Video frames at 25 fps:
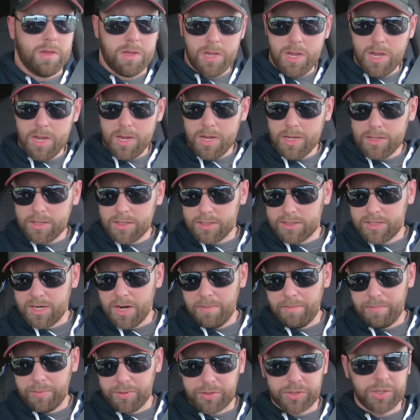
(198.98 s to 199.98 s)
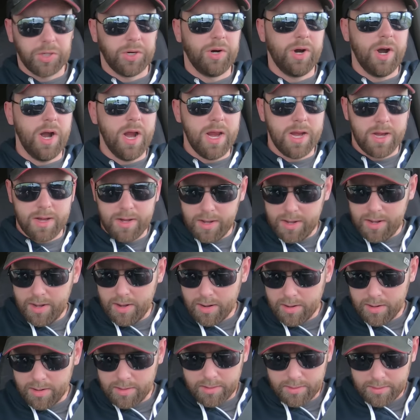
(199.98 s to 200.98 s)
Can't get the temperature right in
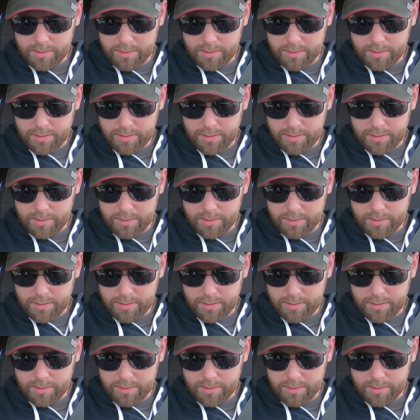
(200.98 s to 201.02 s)
here.